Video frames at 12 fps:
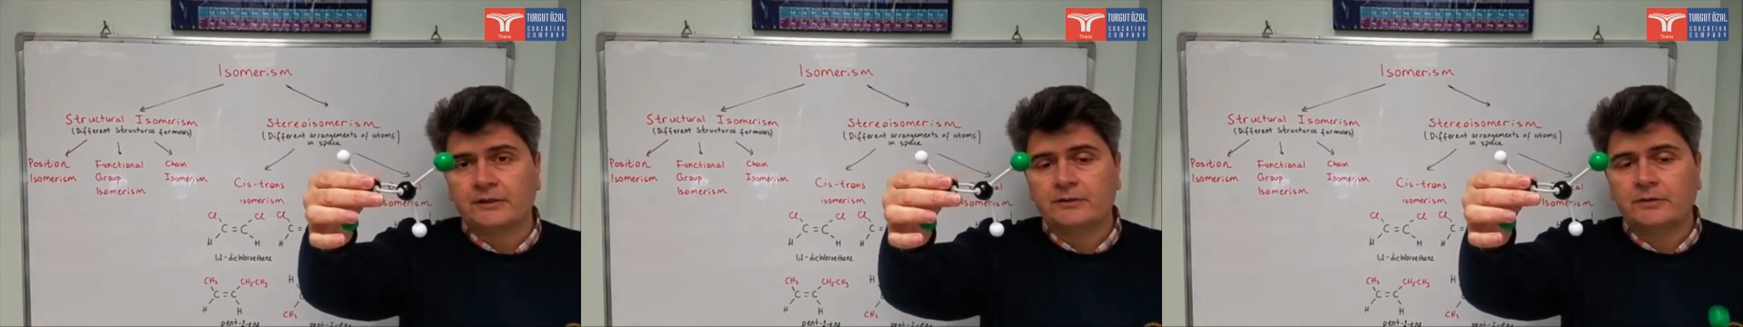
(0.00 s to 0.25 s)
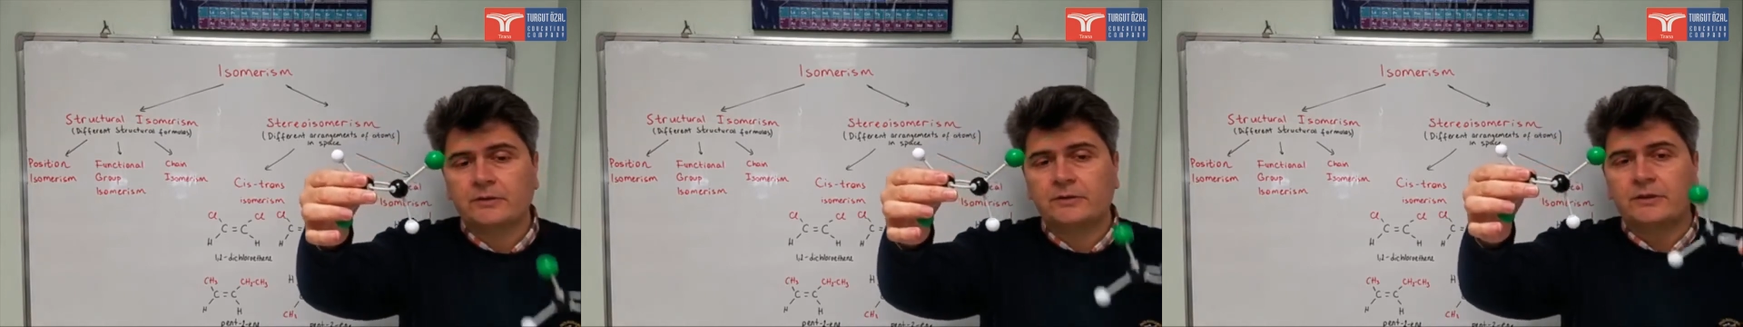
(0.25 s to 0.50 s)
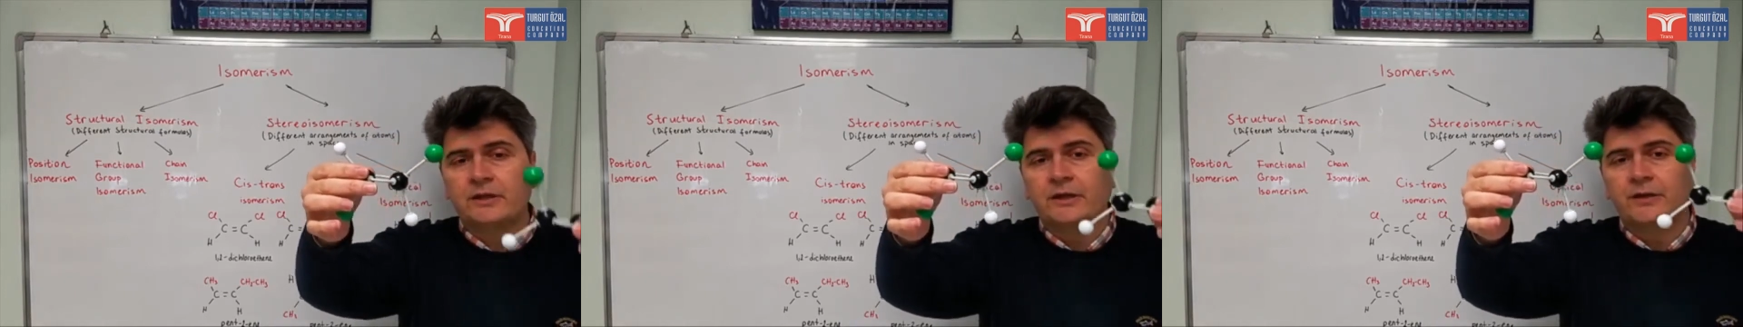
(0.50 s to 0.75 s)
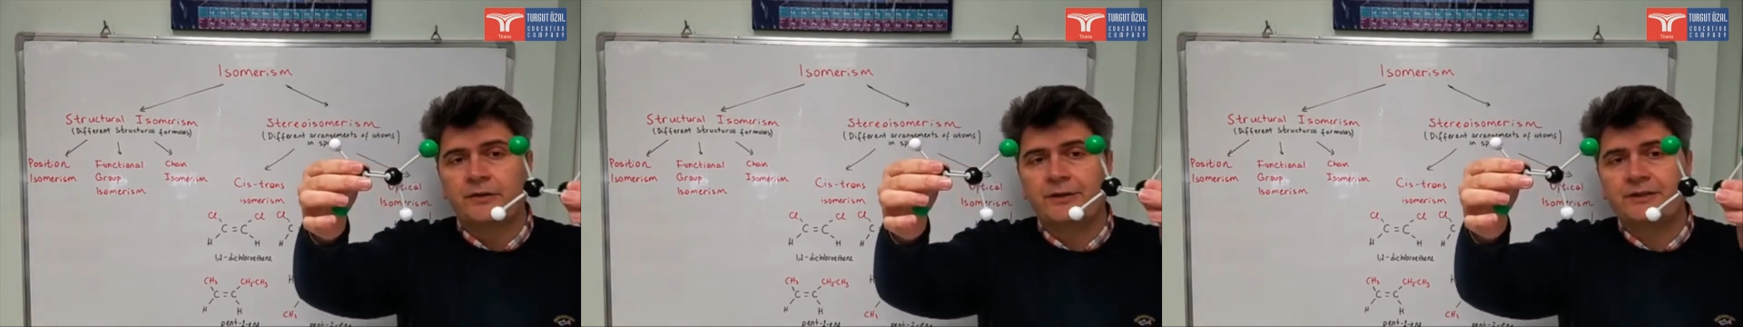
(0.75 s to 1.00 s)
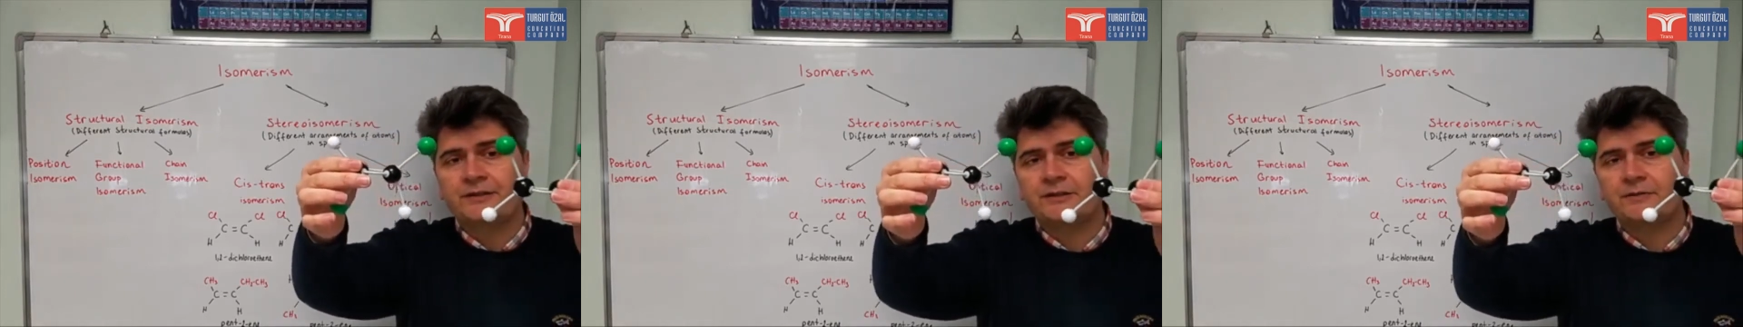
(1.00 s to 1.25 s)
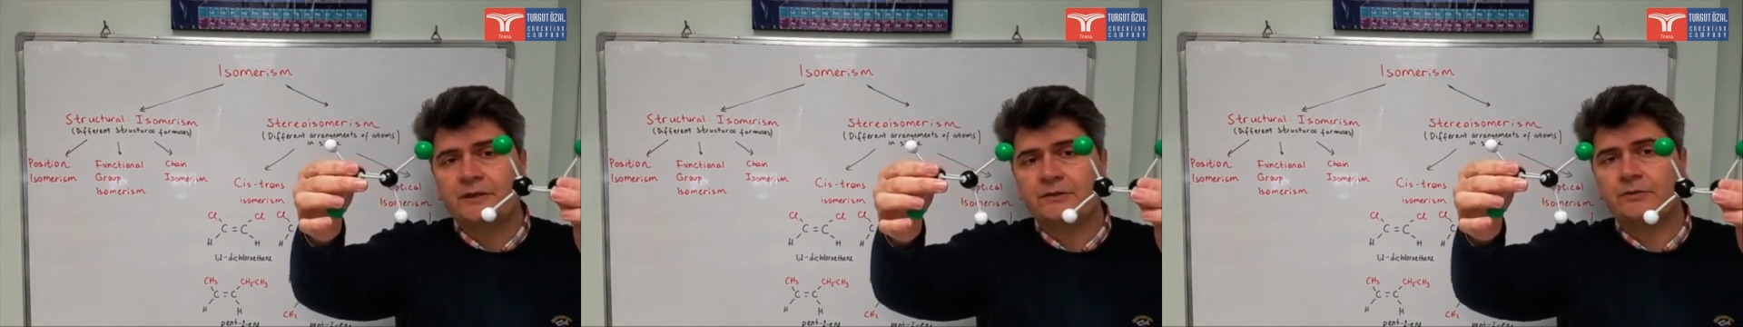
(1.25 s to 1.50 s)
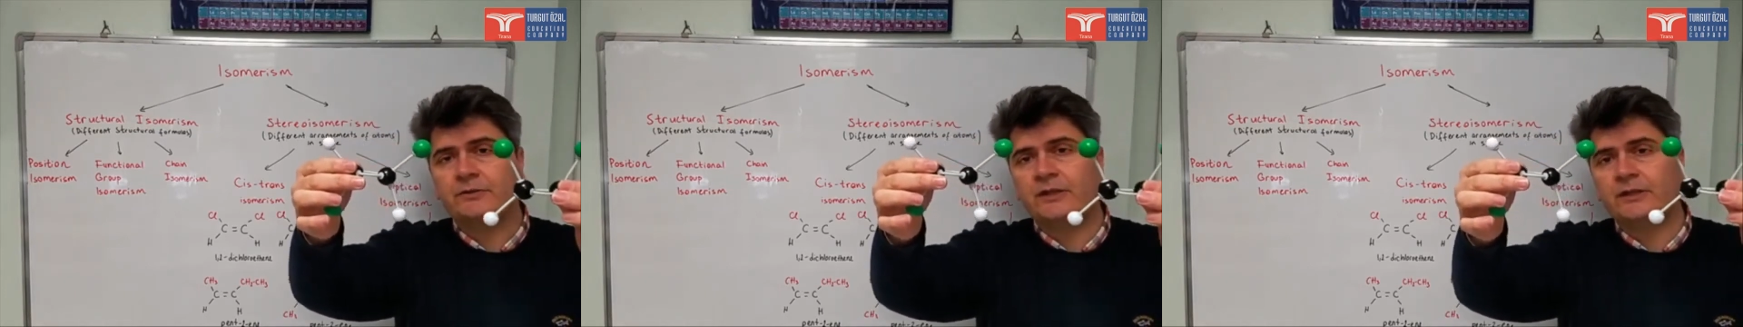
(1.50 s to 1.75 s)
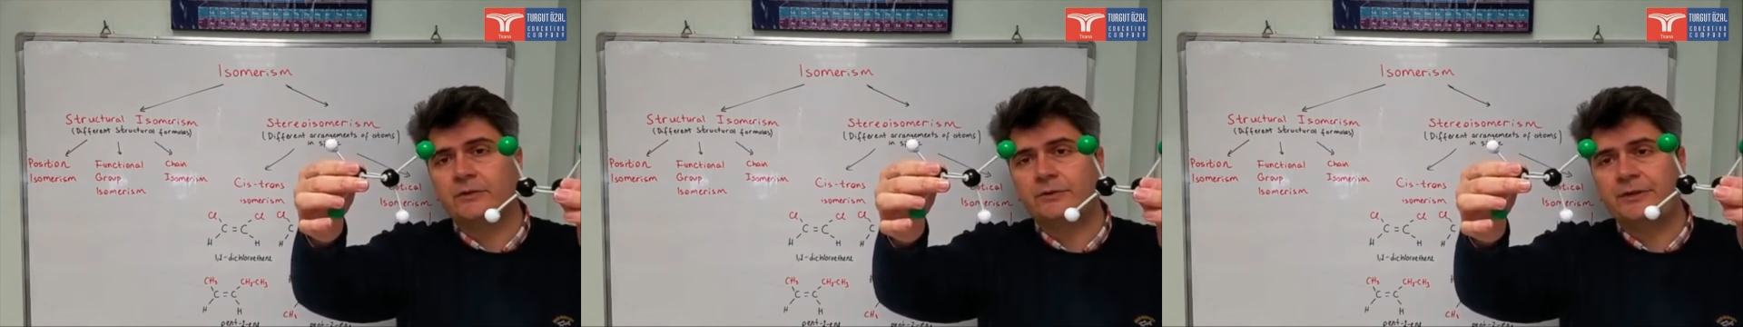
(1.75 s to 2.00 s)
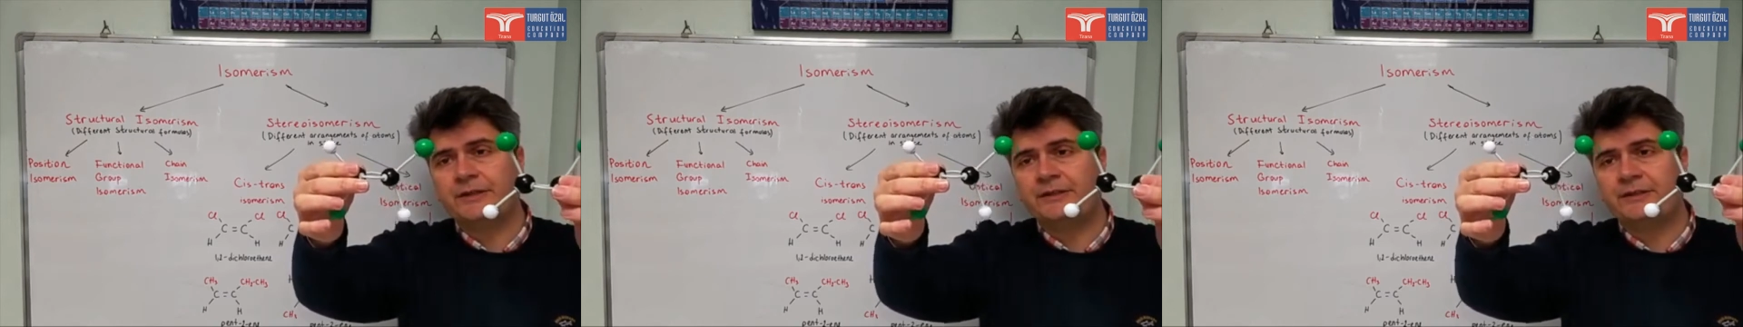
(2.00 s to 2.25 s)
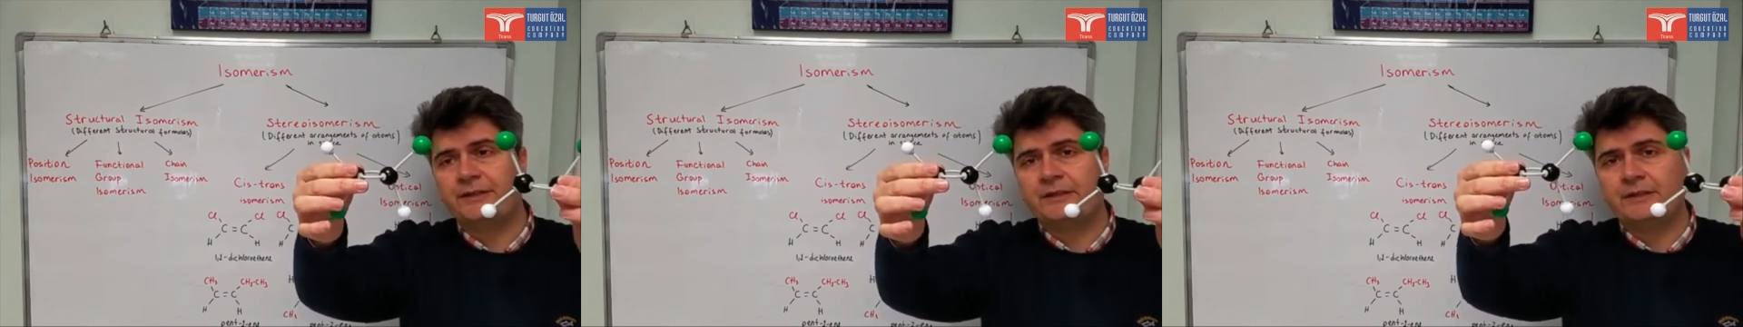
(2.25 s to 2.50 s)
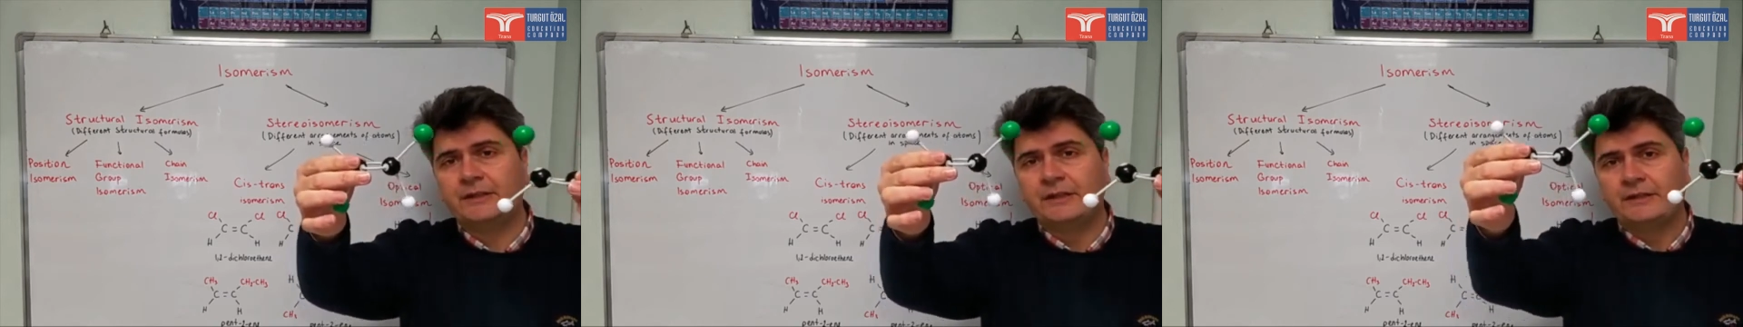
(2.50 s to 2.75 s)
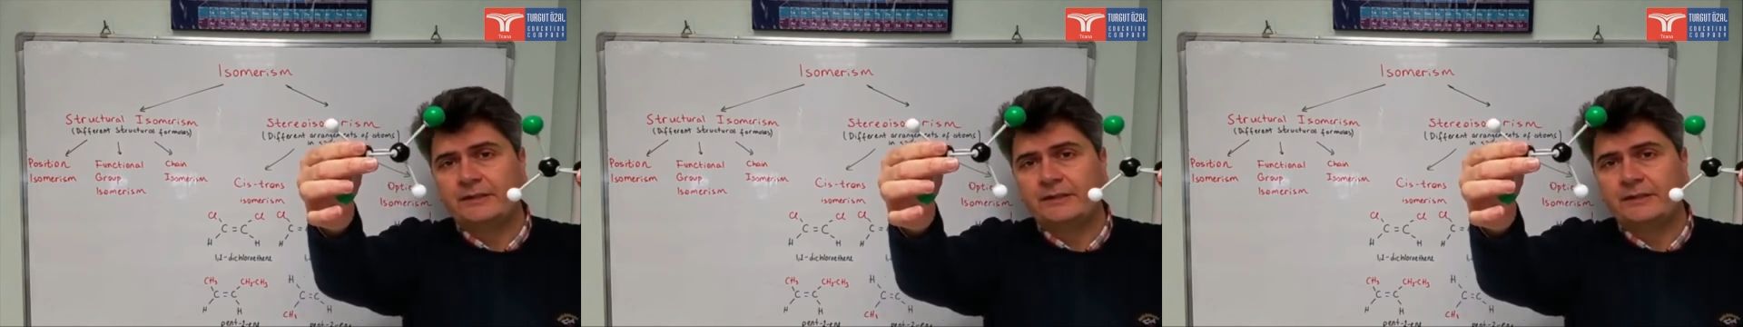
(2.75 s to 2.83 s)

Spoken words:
So this is 1,2-dichloroethene,